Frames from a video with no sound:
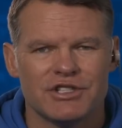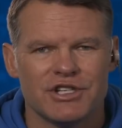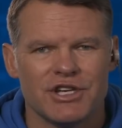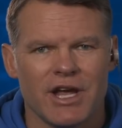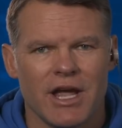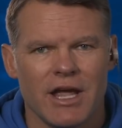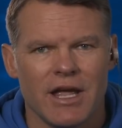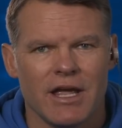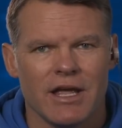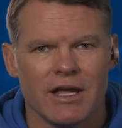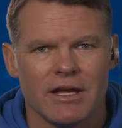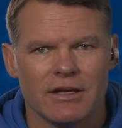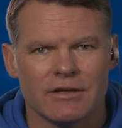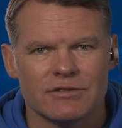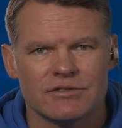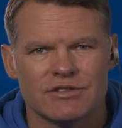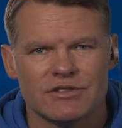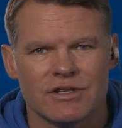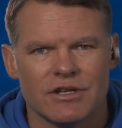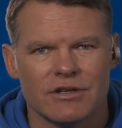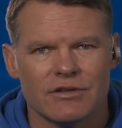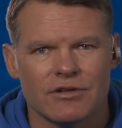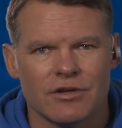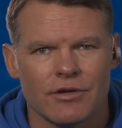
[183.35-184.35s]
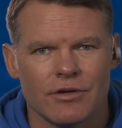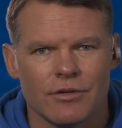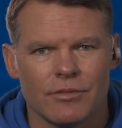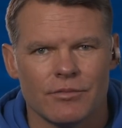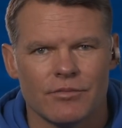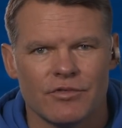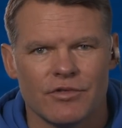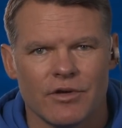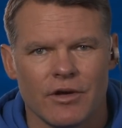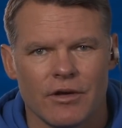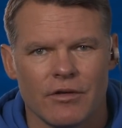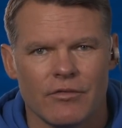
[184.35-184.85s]
changed in
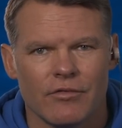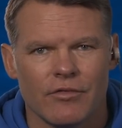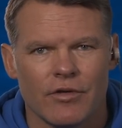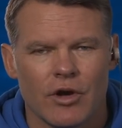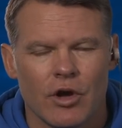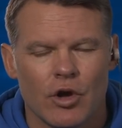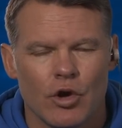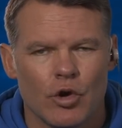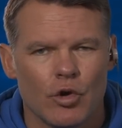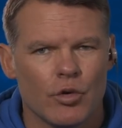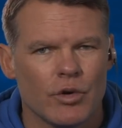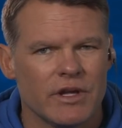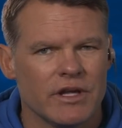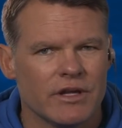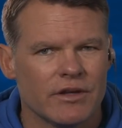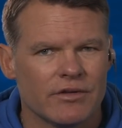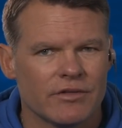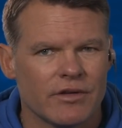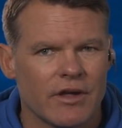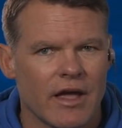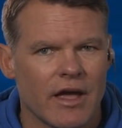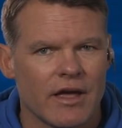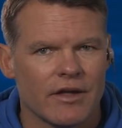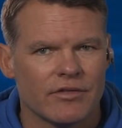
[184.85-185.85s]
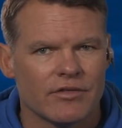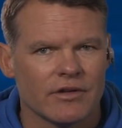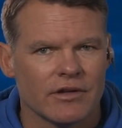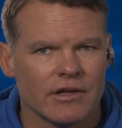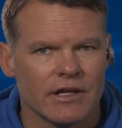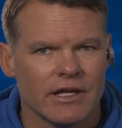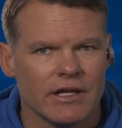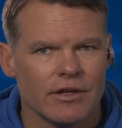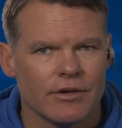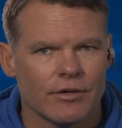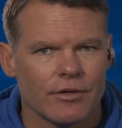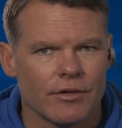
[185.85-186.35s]
terms of who he is as a
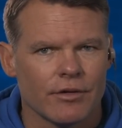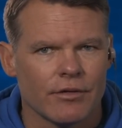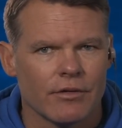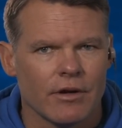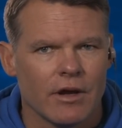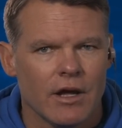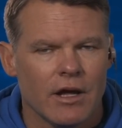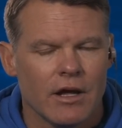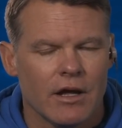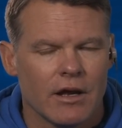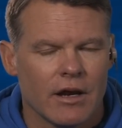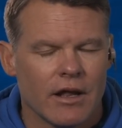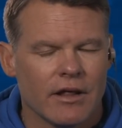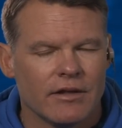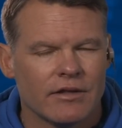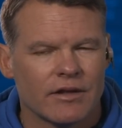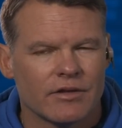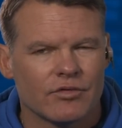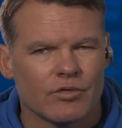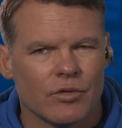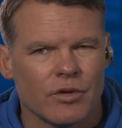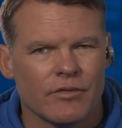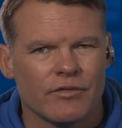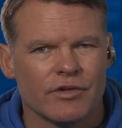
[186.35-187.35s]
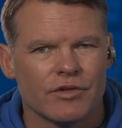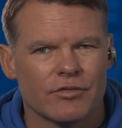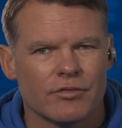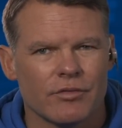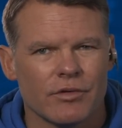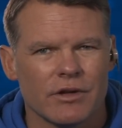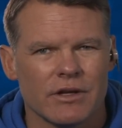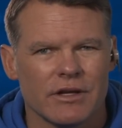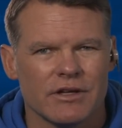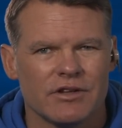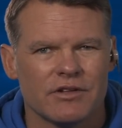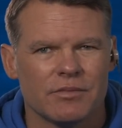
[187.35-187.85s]
leader. I think that's one of his
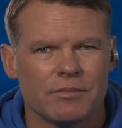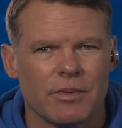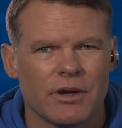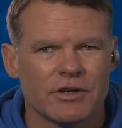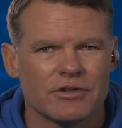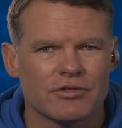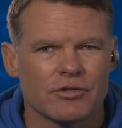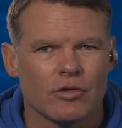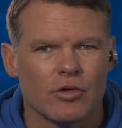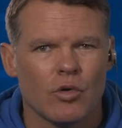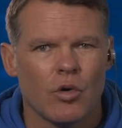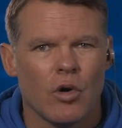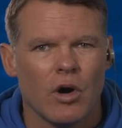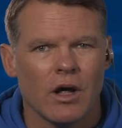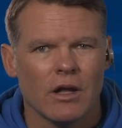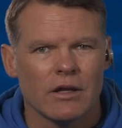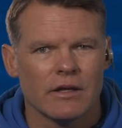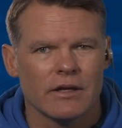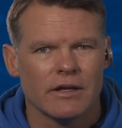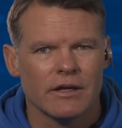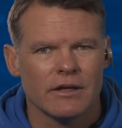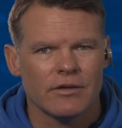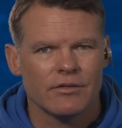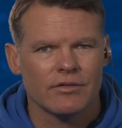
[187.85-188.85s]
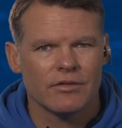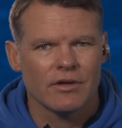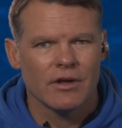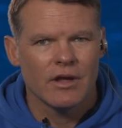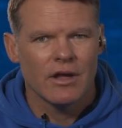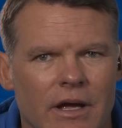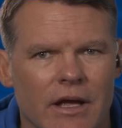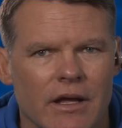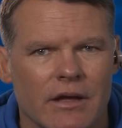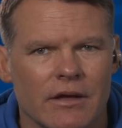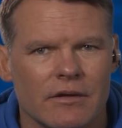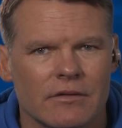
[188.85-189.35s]
really special qualities.
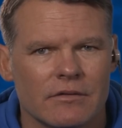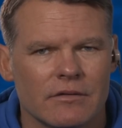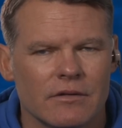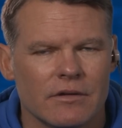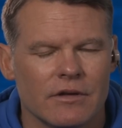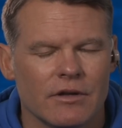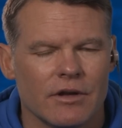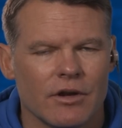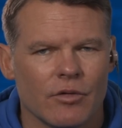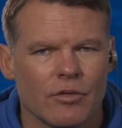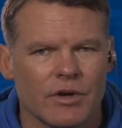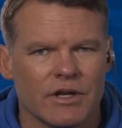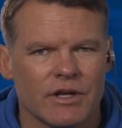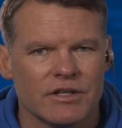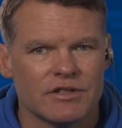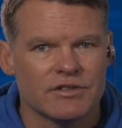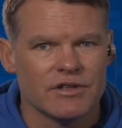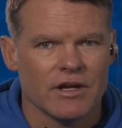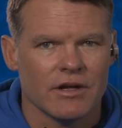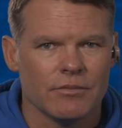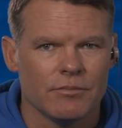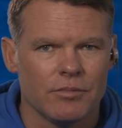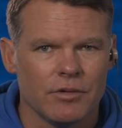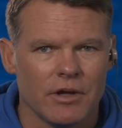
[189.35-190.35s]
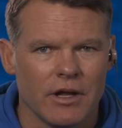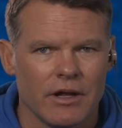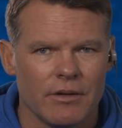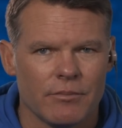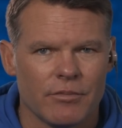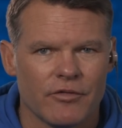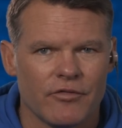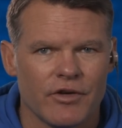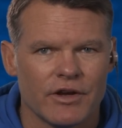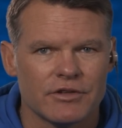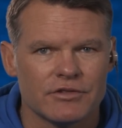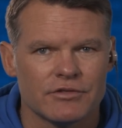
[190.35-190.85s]
And, you know, when he's done playing
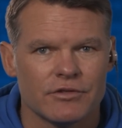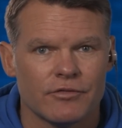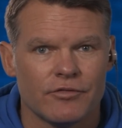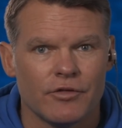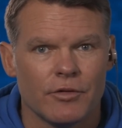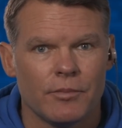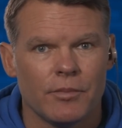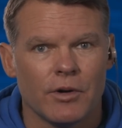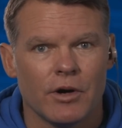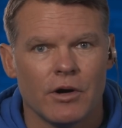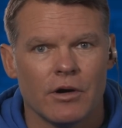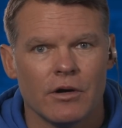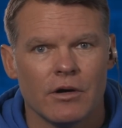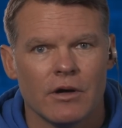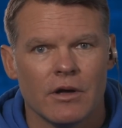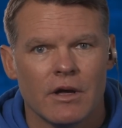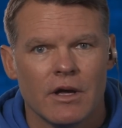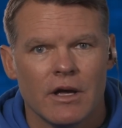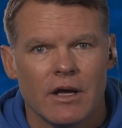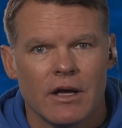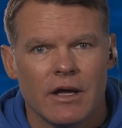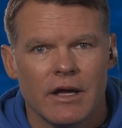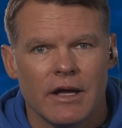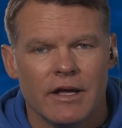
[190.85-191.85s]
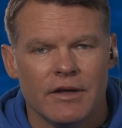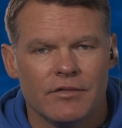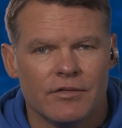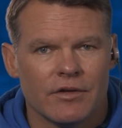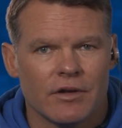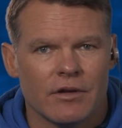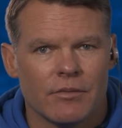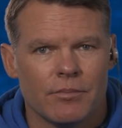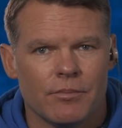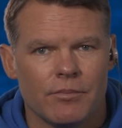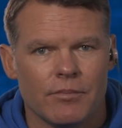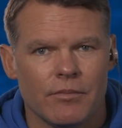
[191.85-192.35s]
professional football, he's
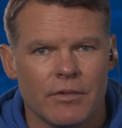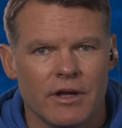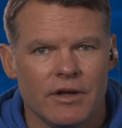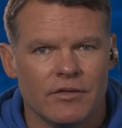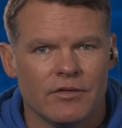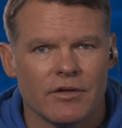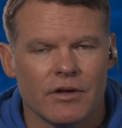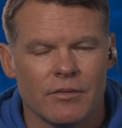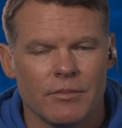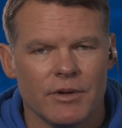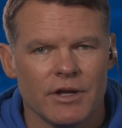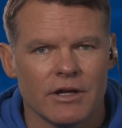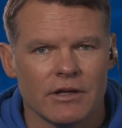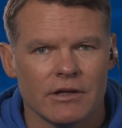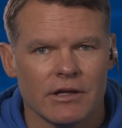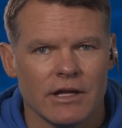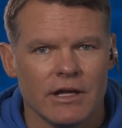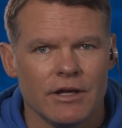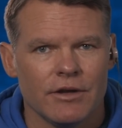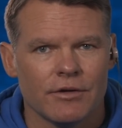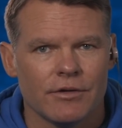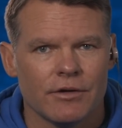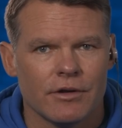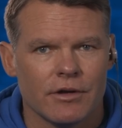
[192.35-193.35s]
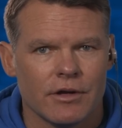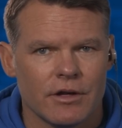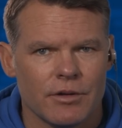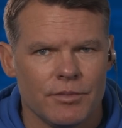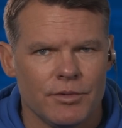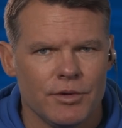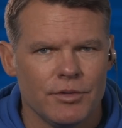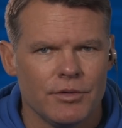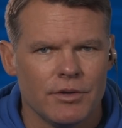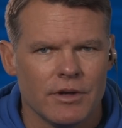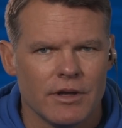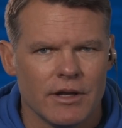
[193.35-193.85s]
gonna be a leader in the
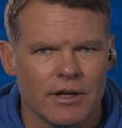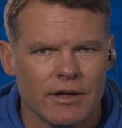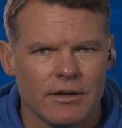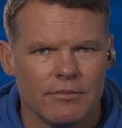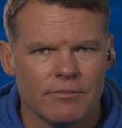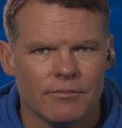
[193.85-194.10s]
community.